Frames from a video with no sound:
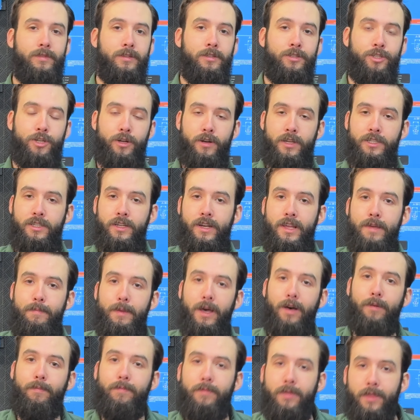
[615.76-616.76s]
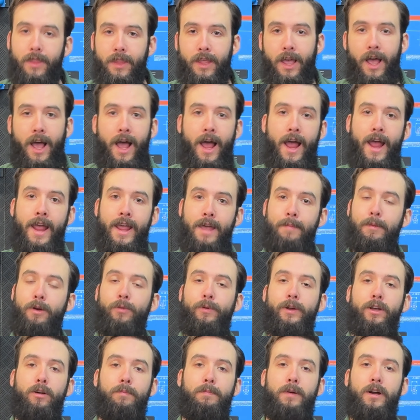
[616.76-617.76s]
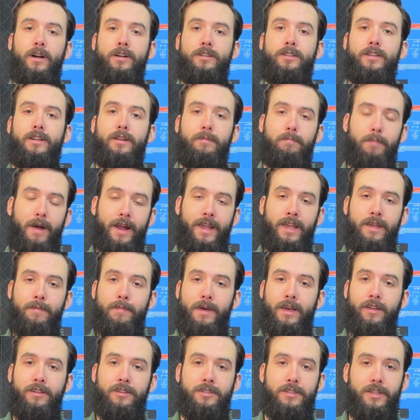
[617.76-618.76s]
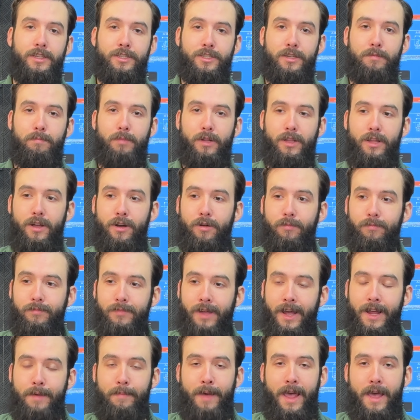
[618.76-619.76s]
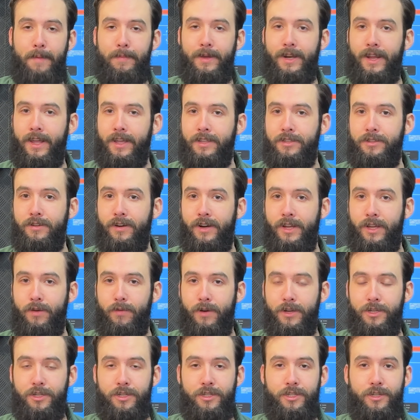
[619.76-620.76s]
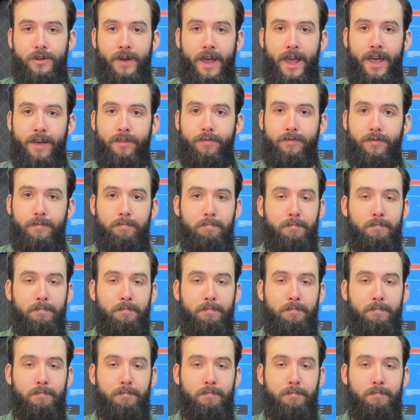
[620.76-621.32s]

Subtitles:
shoot us an email. I am a real person. My email is listed below. I'm happy to answer any questions you have.